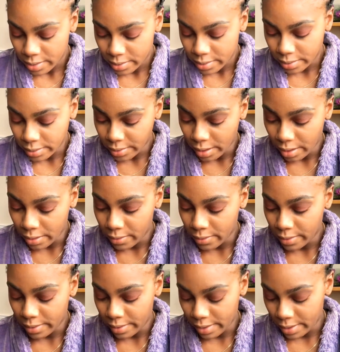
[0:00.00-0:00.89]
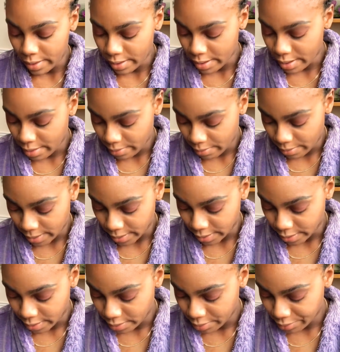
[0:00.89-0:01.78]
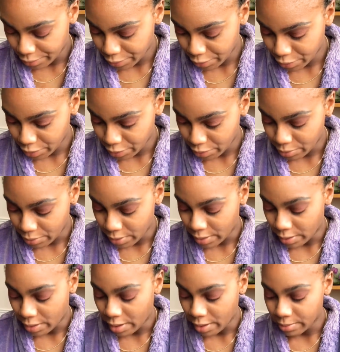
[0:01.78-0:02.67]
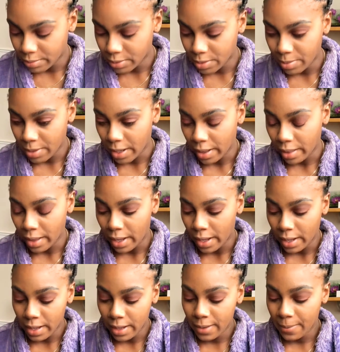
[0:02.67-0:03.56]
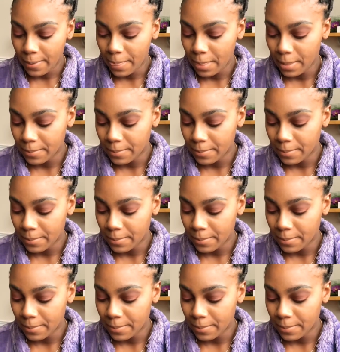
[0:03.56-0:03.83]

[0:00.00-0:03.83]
So I wasn't too alarmed by that.